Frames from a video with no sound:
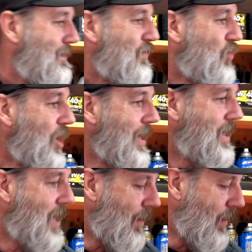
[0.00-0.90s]
really
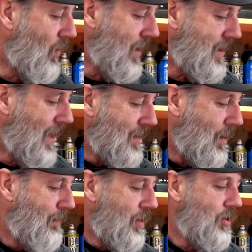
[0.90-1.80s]
tell me what it does.
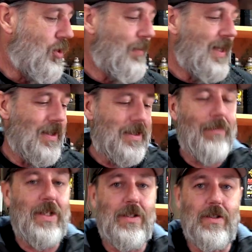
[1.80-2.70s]
I'm presuming it's
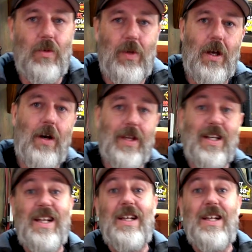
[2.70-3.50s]
something to do with either